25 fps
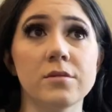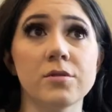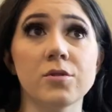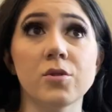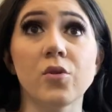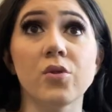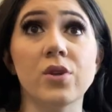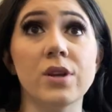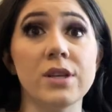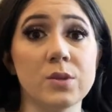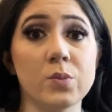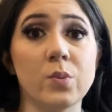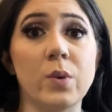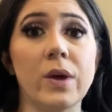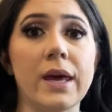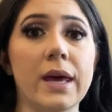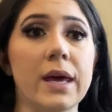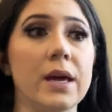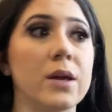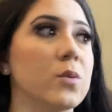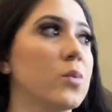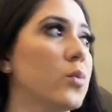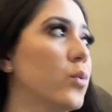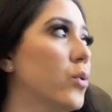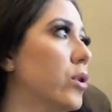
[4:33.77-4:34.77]
So this
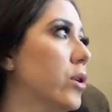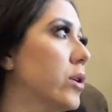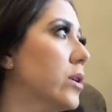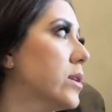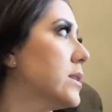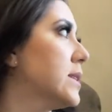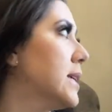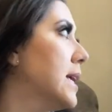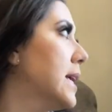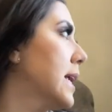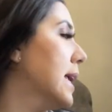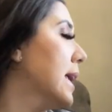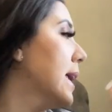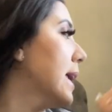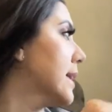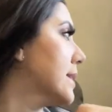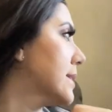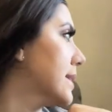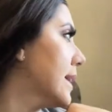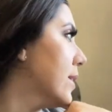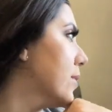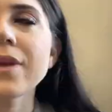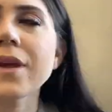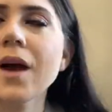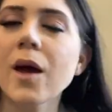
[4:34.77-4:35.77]
weekend we're taking it
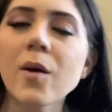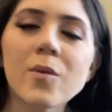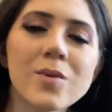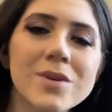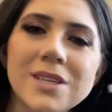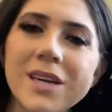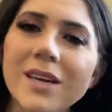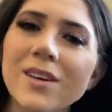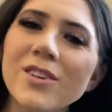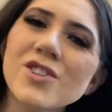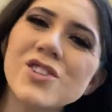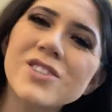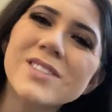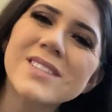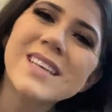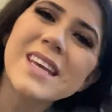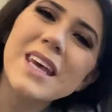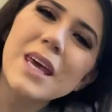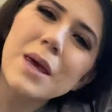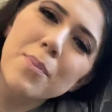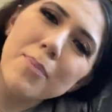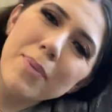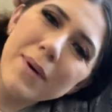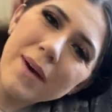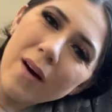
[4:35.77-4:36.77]
down. I wish I could just
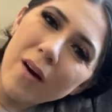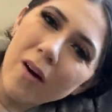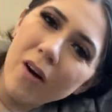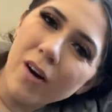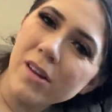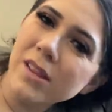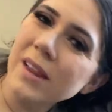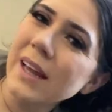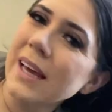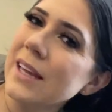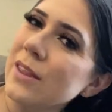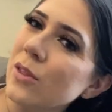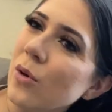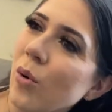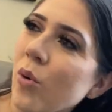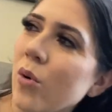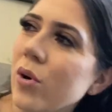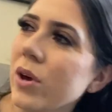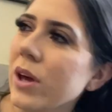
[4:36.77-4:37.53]
keep it on like the whole